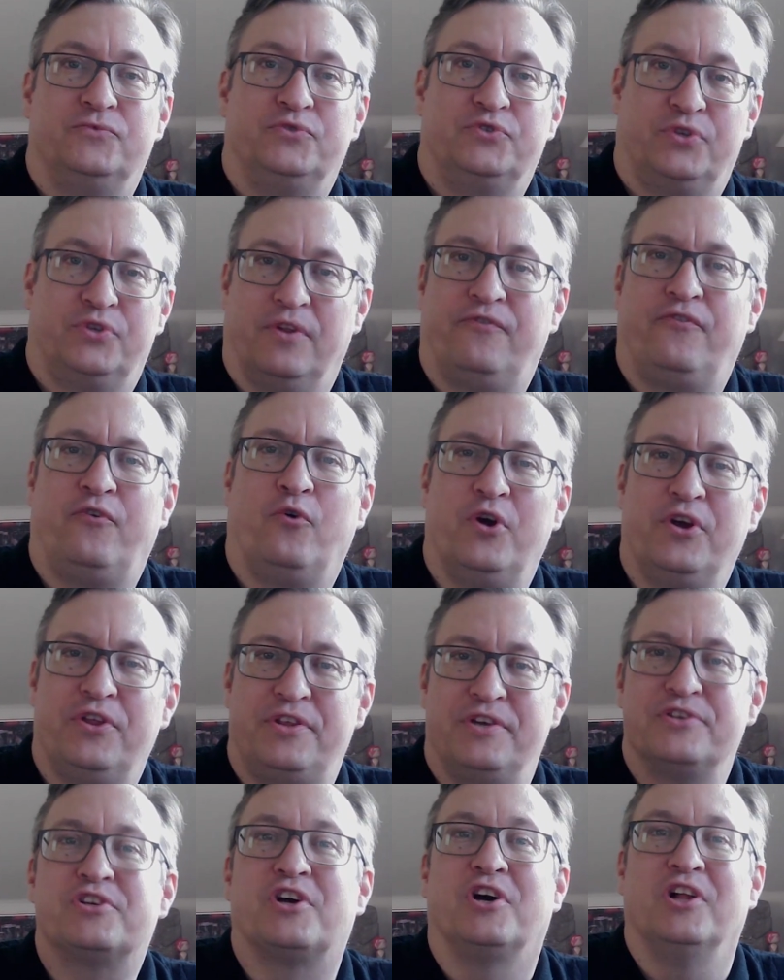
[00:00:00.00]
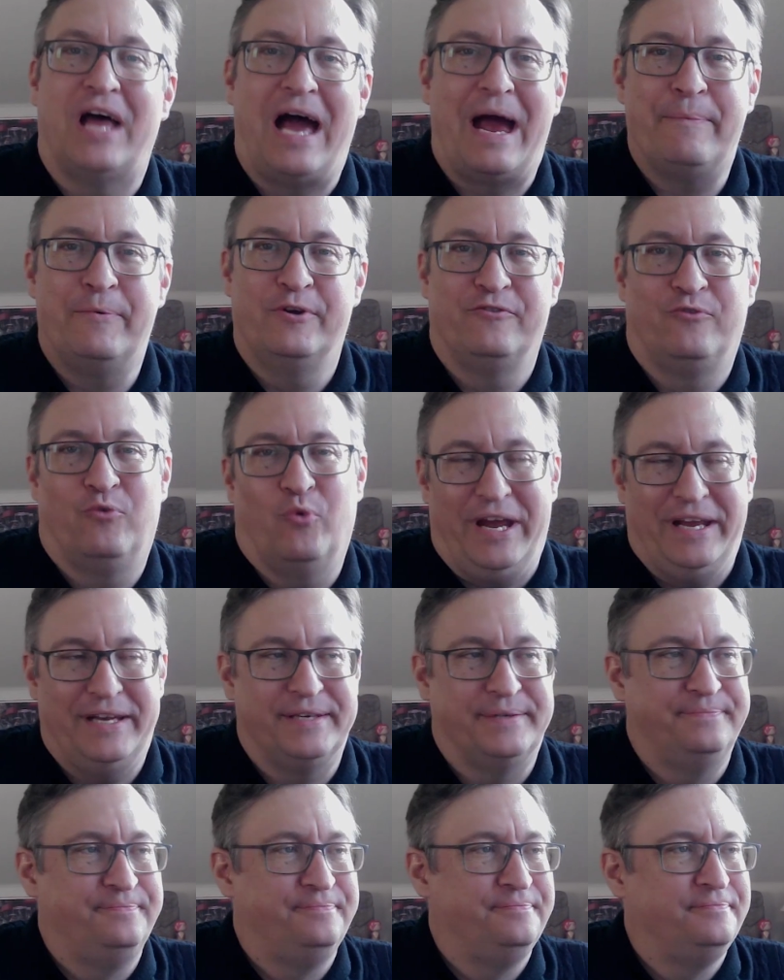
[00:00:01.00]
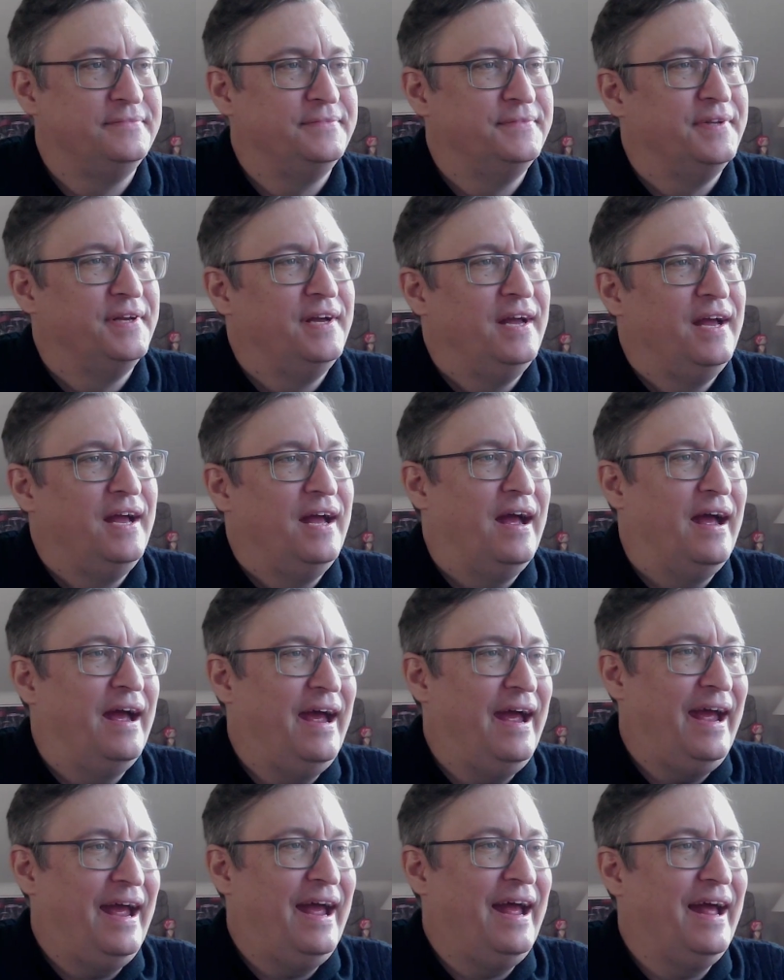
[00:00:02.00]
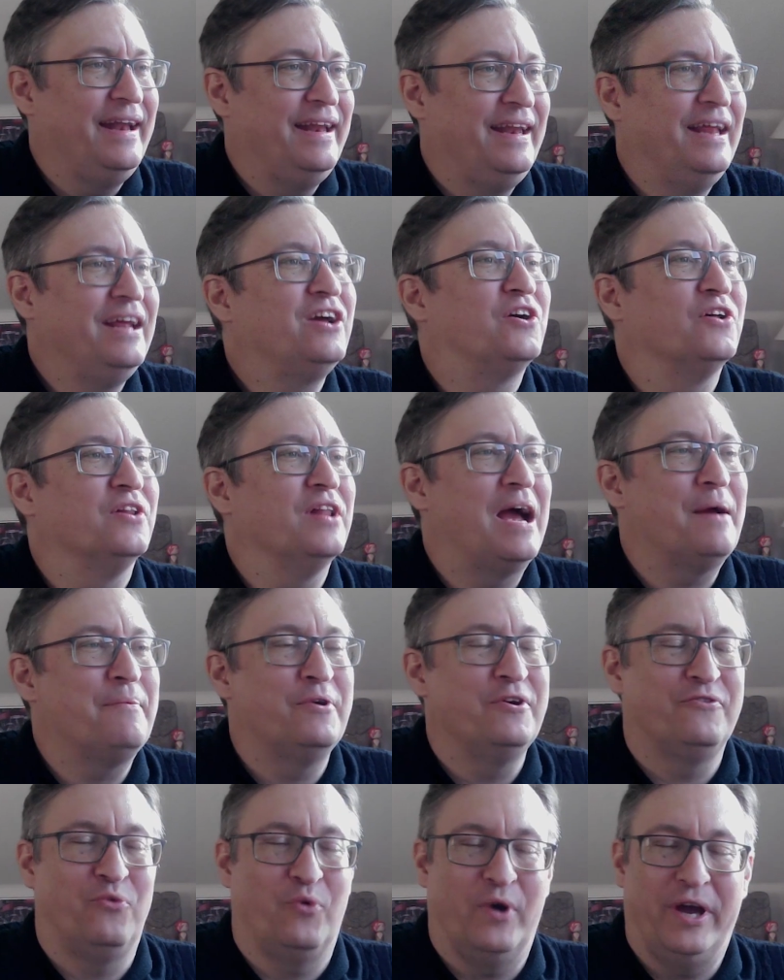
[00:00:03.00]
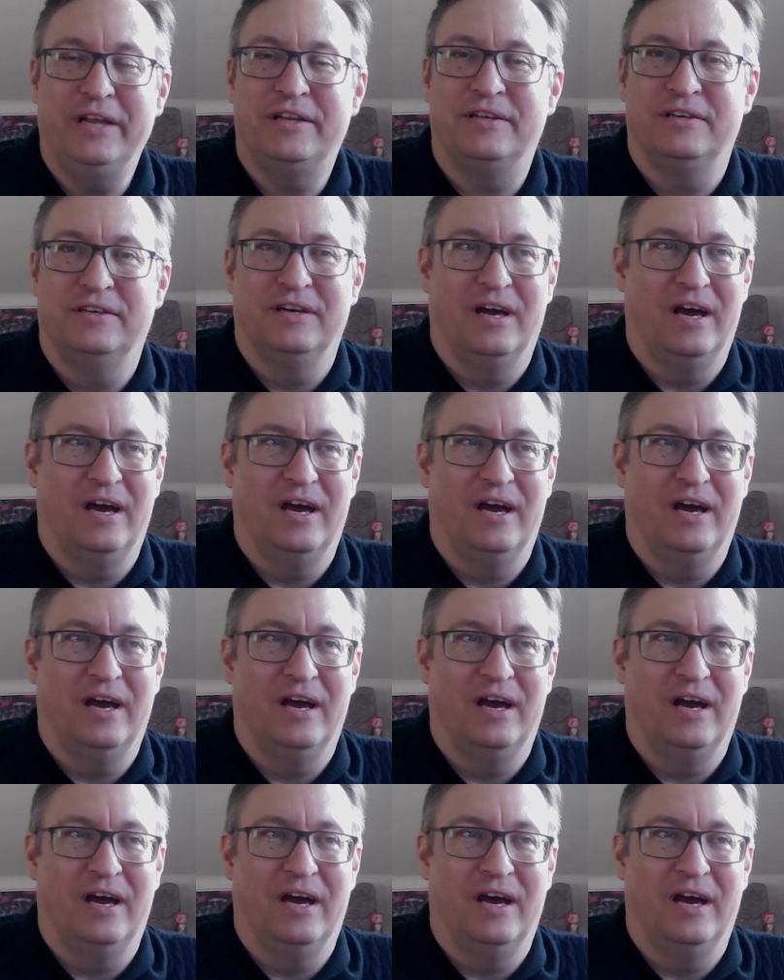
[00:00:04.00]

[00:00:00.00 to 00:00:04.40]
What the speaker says: So the fourth is collaborative weight. And in collaborative weight,